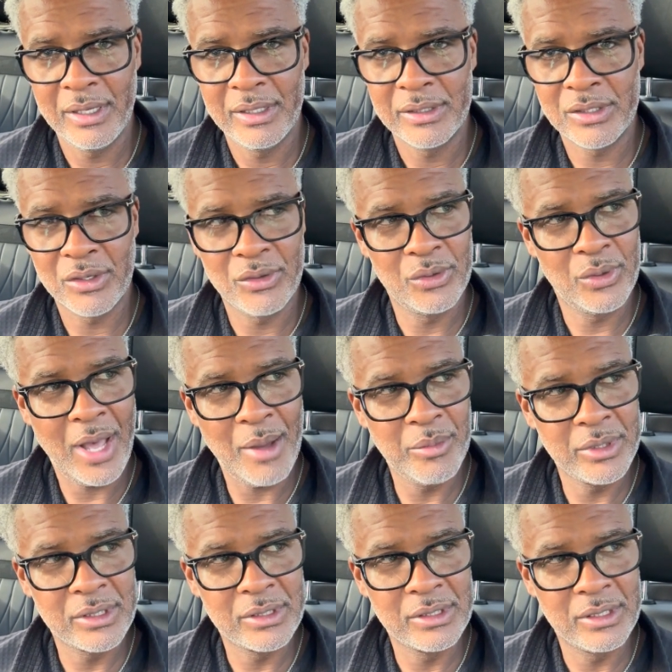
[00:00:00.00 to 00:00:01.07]
So how
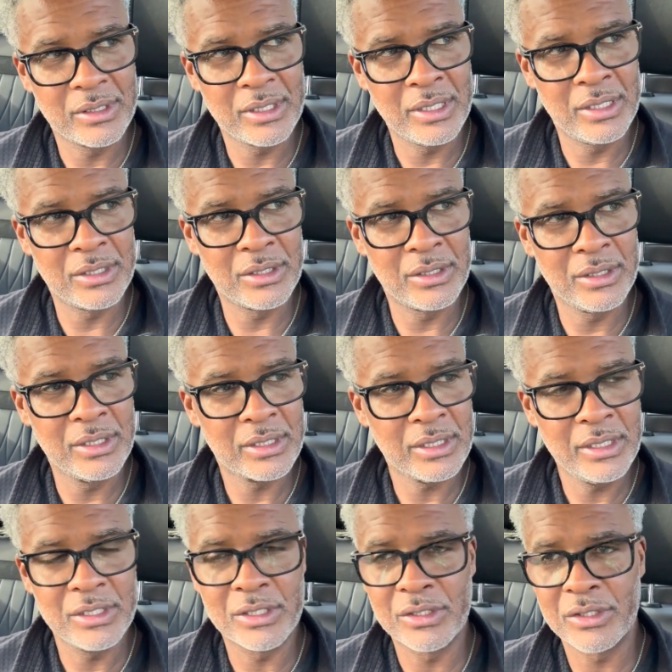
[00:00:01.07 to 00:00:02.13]
much is this engine? This
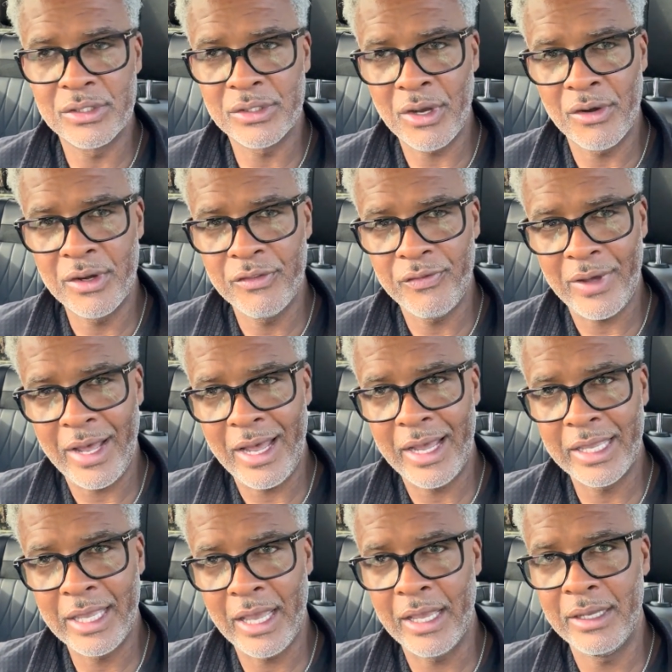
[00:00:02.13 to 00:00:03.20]
engine is
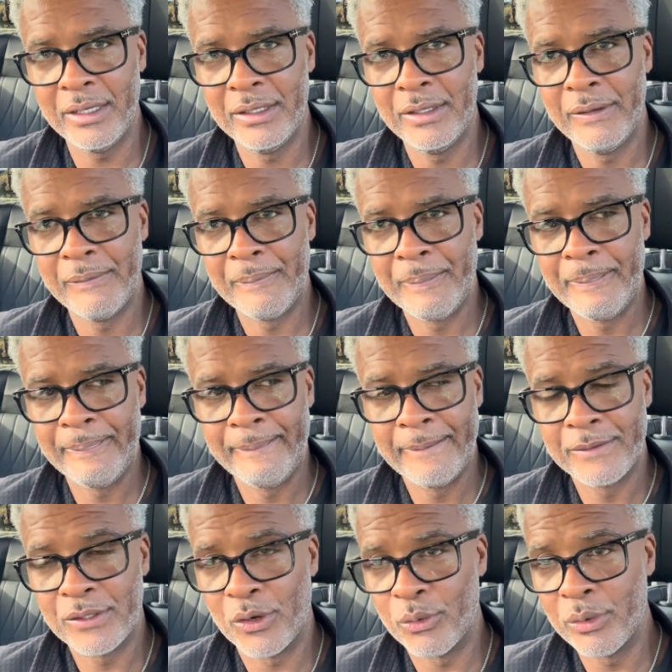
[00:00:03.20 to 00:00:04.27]
$35K.
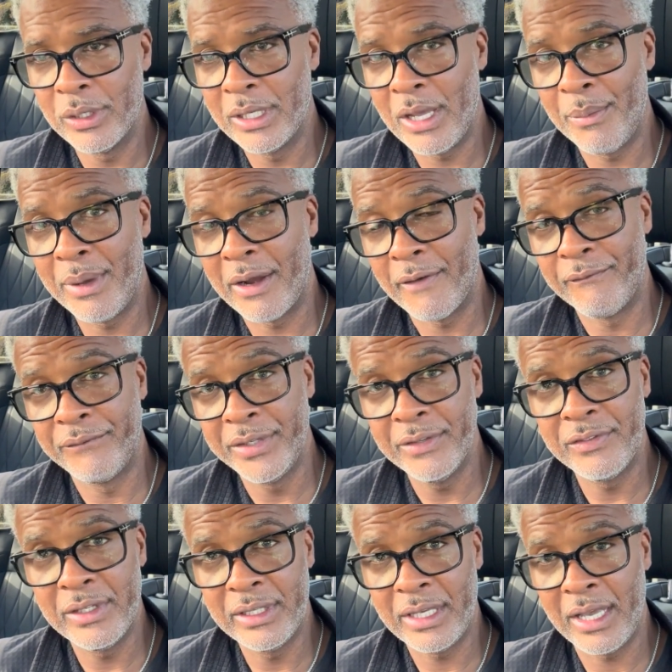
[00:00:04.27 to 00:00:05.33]
So really, I'm at a
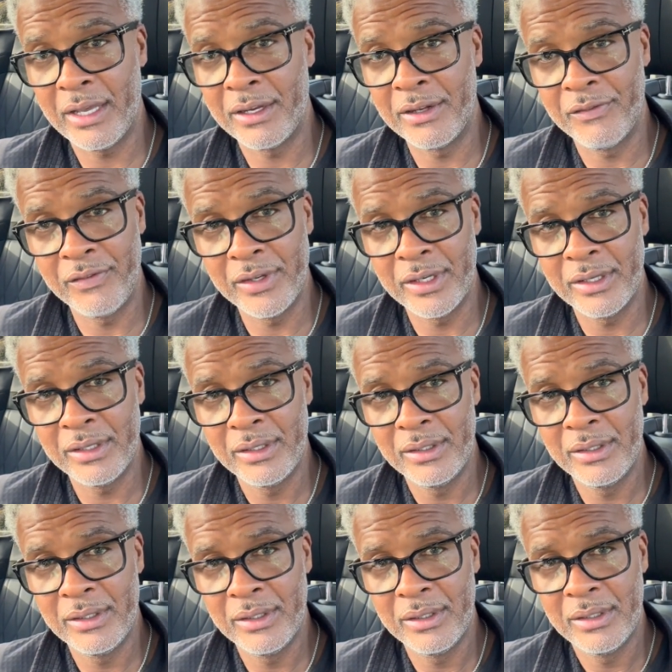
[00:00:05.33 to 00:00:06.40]
$50K an event.
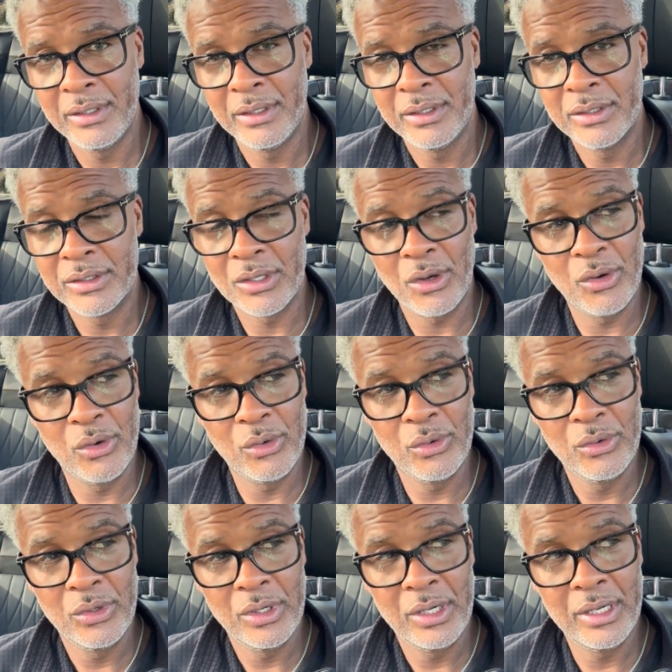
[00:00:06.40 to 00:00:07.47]
So
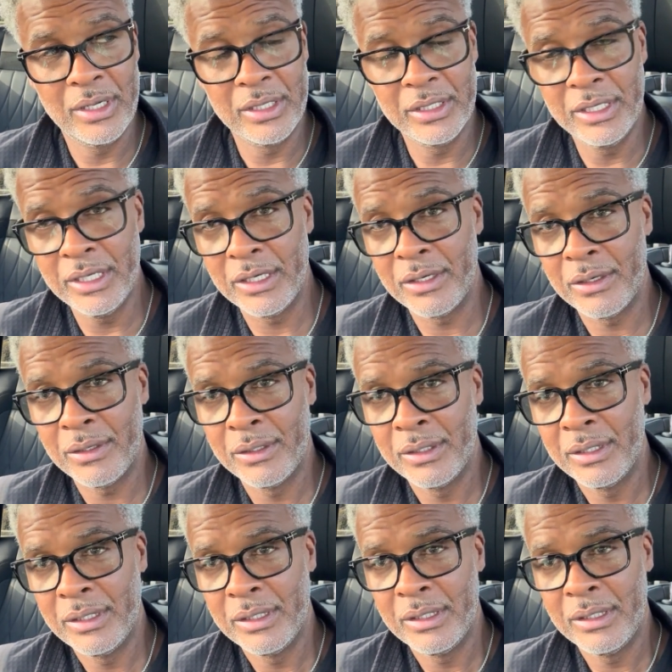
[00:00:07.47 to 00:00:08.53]
in a year,
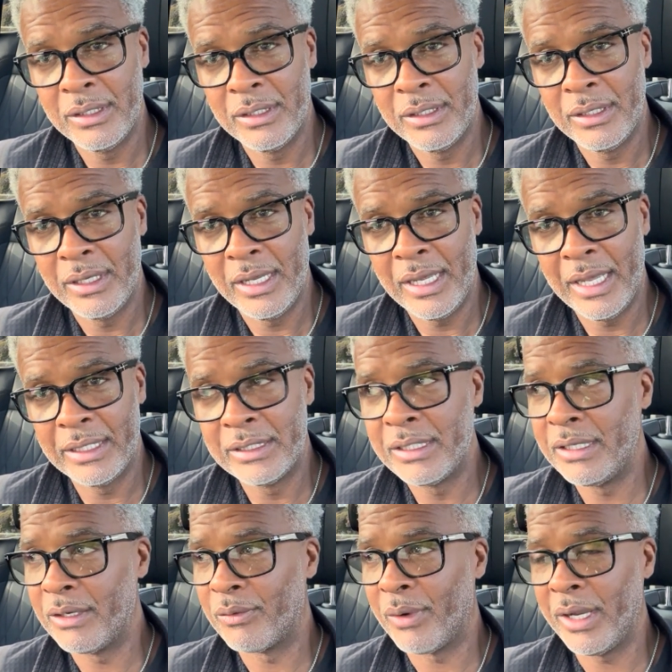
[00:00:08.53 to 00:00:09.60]
at
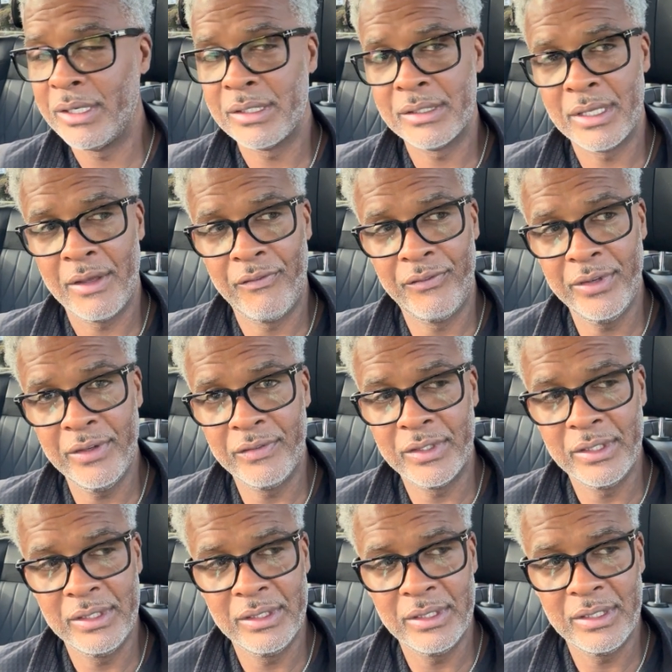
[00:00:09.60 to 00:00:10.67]
10 races at
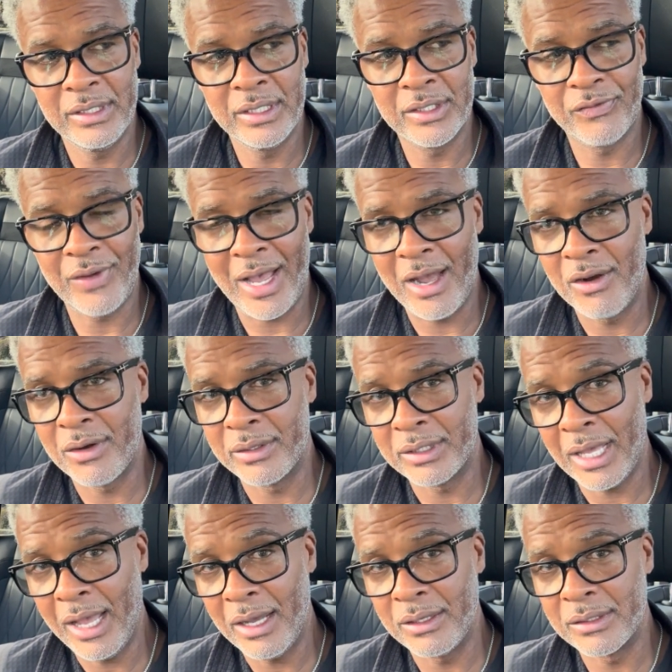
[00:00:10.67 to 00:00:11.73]
50 is
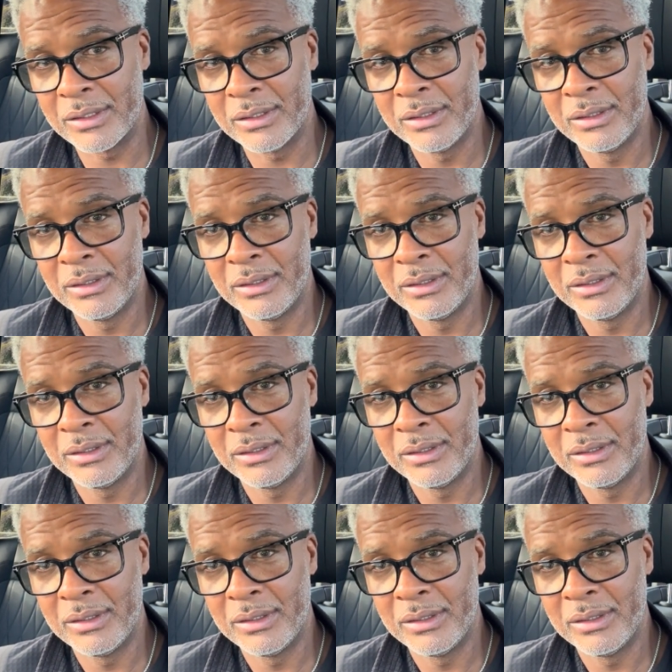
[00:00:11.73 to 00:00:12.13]
500,000.